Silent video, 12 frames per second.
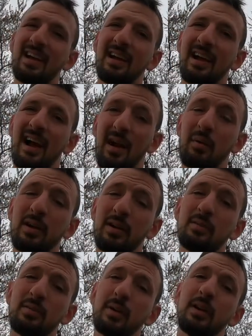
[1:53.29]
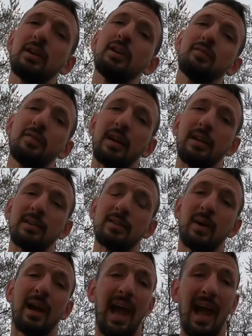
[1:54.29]
I wanted him to be a good friend.
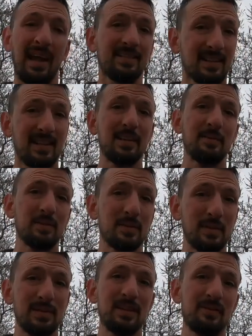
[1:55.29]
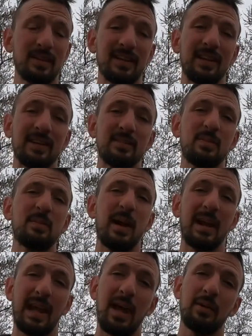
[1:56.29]
So I asked him specifically to be my
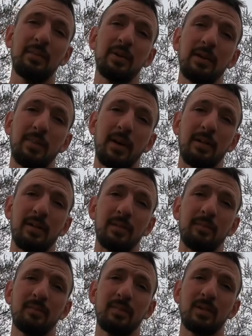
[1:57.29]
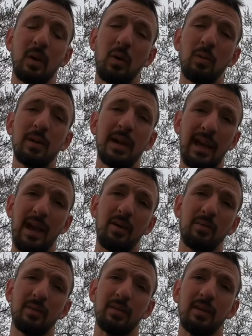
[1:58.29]
accountability partner, to hold me
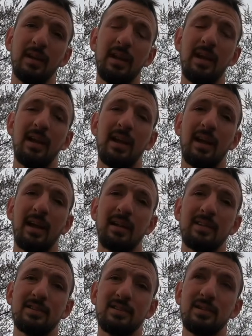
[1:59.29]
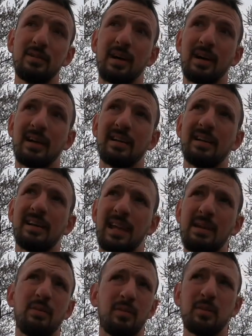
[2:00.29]
accountable, and to
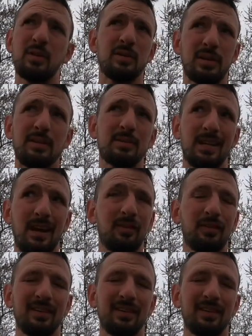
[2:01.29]
keep me from doing dumb stuff